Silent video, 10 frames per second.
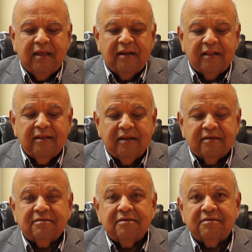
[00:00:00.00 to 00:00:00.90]

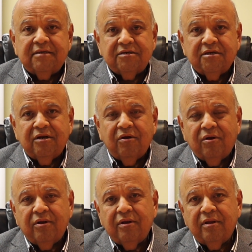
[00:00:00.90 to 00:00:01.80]
Nonetheless, this session
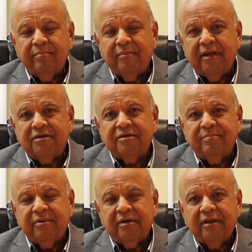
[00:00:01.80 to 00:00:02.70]
on
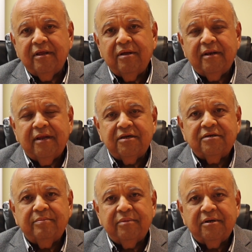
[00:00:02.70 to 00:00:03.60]
nation building and
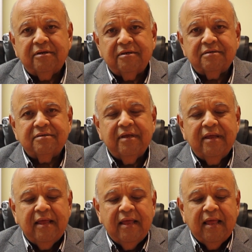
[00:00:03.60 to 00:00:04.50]
nation builders
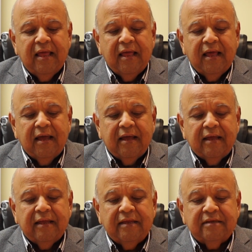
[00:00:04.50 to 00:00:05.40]

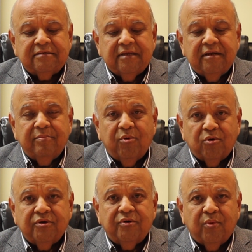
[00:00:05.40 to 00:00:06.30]
is an
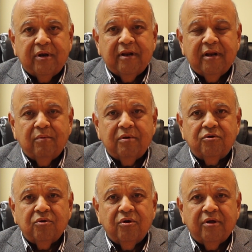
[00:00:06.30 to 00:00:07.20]
important one, and I want
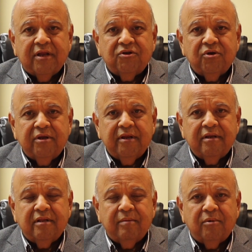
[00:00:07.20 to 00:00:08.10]
to
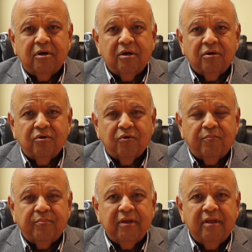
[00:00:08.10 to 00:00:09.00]
congratulate the Gordhan Group